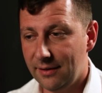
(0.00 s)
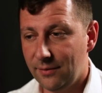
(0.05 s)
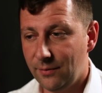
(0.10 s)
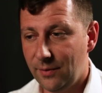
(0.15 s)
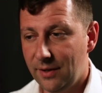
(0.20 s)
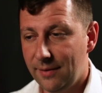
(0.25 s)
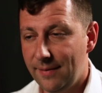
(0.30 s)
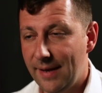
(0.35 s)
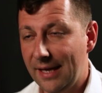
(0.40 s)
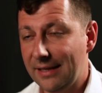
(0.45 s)

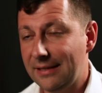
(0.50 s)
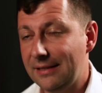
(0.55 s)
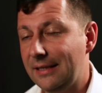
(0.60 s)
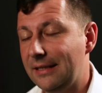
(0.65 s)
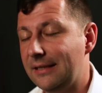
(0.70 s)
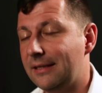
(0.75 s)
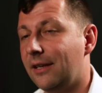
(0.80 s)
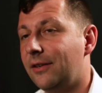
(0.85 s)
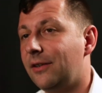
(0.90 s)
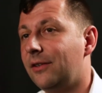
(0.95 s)
with about
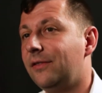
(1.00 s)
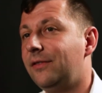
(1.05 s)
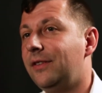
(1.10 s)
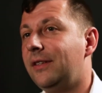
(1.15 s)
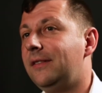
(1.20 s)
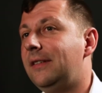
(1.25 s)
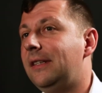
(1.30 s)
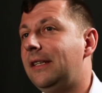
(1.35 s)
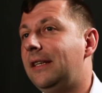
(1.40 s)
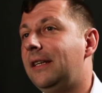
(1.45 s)

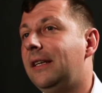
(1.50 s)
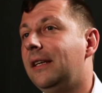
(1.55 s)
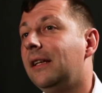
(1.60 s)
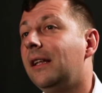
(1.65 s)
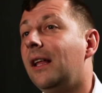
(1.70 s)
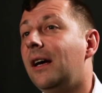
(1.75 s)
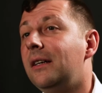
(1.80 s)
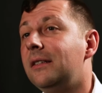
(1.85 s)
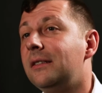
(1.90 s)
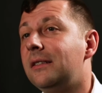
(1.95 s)
650
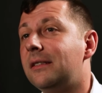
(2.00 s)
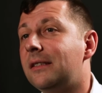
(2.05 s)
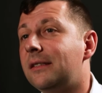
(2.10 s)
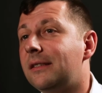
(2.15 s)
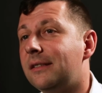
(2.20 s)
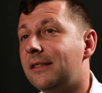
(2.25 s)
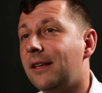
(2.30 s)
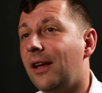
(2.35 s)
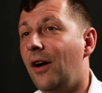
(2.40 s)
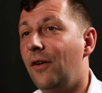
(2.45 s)
kilos
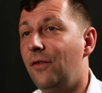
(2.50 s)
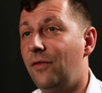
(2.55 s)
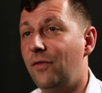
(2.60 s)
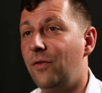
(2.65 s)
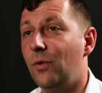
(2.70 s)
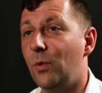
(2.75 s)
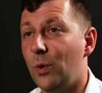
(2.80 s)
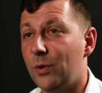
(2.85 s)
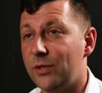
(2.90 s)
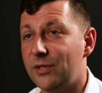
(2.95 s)
of
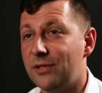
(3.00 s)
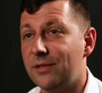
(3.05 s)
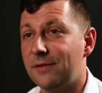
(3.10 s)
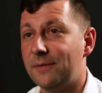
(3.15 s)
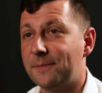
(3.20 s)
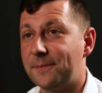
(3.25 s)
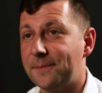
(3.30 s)
force.